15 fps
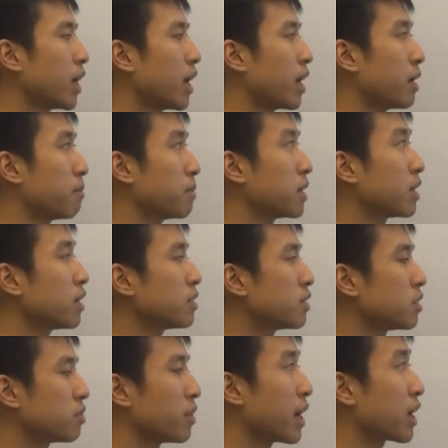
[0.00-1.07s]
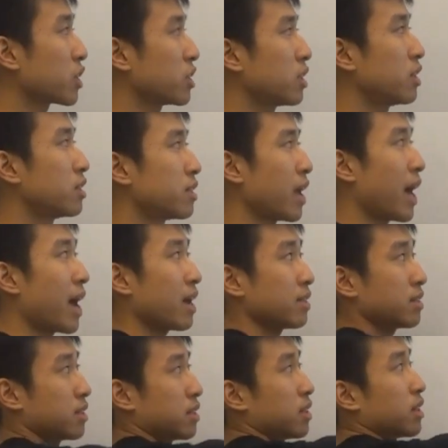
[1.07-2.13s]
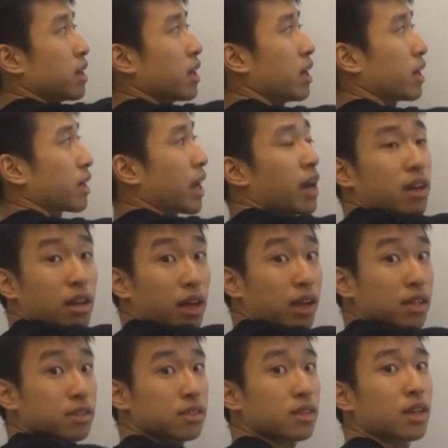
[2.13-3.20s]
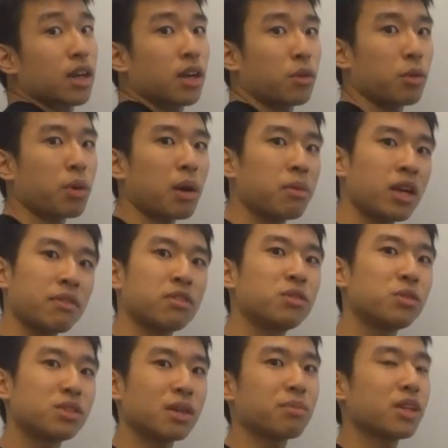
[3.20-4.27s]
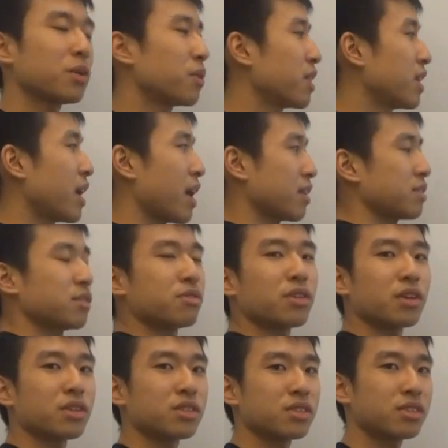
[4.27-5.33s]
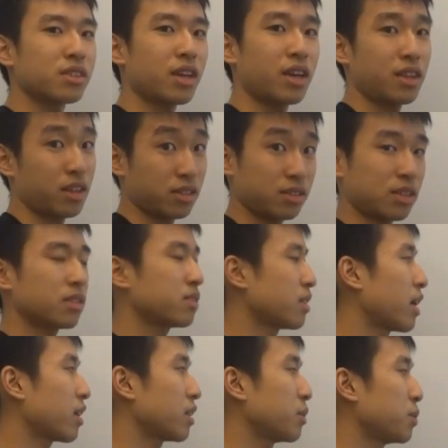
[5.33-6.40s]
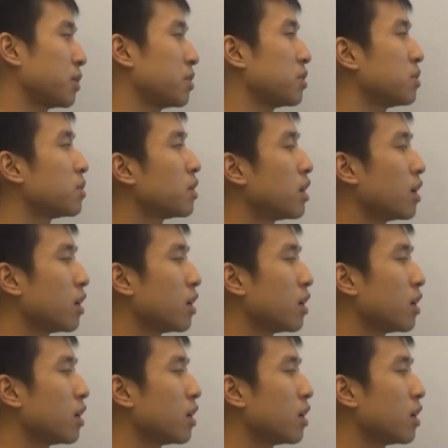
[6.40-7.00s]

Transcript: And because this reaction is acid catalyzed, you probably have to do something with the acid first, and that's exactly what we do.